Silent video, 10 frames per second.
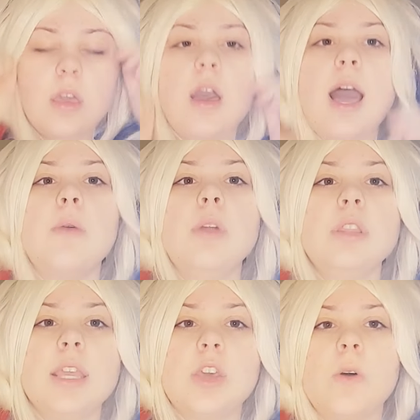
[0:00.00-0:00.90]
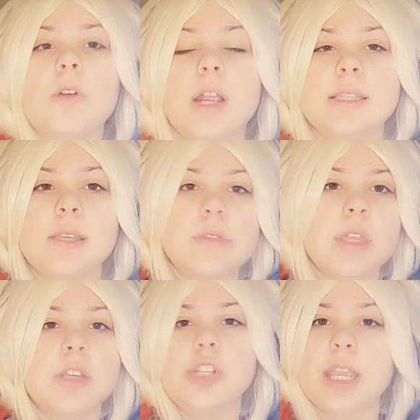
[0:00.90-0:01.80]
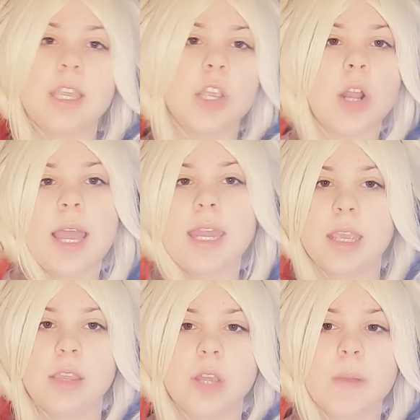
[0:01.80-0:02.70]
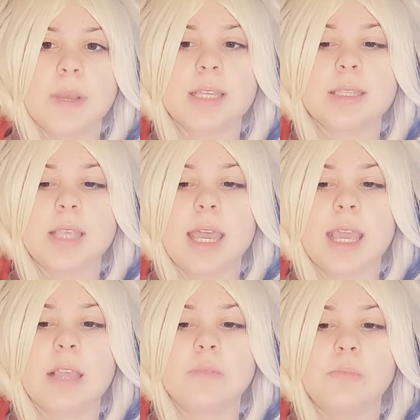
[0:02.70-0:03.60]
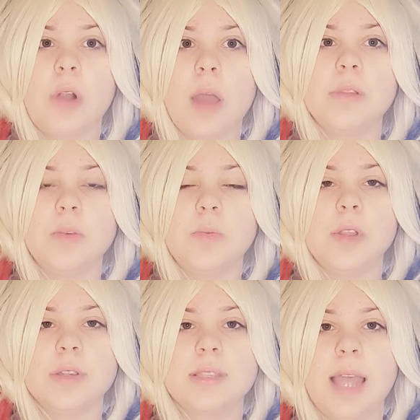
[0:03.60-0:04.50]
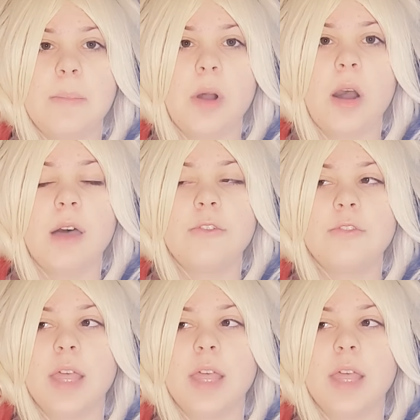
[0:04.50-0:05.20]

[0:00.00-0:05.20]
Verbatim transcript: I wouldn't like go crazy with like shaking your head either because like it probably will snap off.